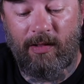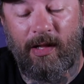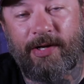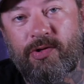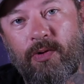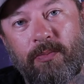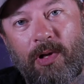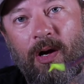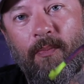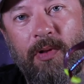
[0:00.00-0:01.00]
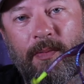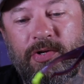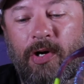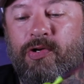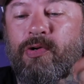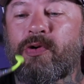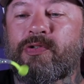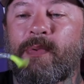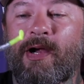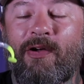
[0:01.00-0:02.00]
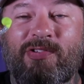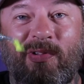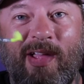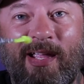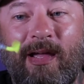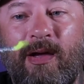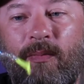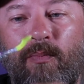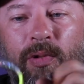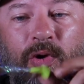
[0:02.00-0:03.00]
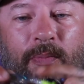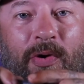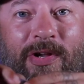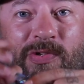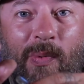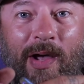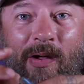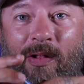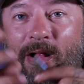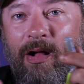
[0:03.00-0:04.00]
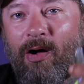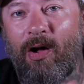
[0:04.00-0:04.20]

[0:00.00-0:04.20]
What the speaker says: like True Plum, Plum Chartreuse, but I also like Blue Moon as well.